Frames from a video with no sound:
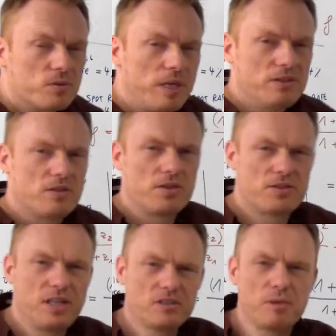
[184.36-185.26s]

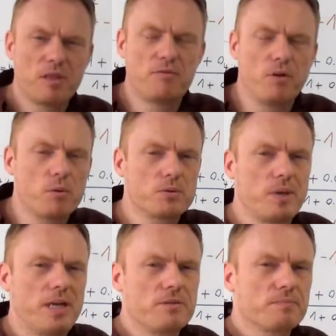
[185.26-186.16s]

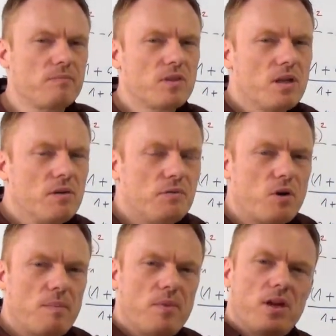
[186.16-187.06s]
rate
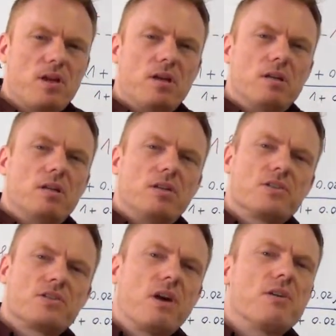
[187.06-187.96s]
from
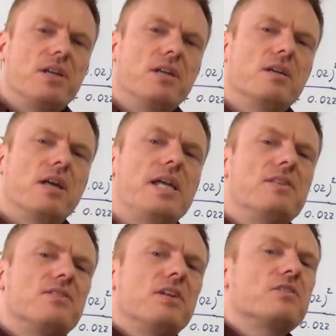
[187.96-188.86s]
starting in
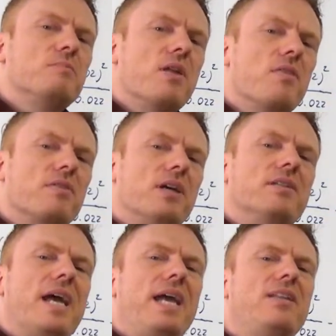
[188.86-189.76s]
6 months
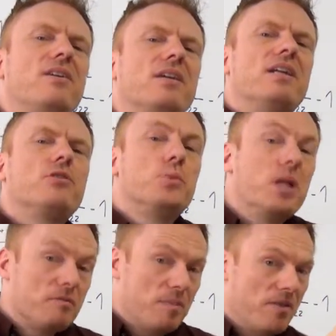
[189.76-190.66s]
and ending in
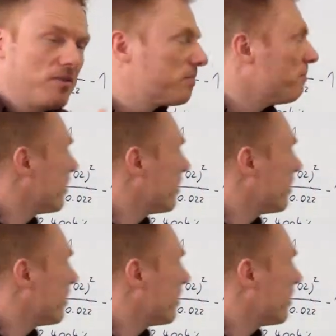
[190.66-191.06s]
12 months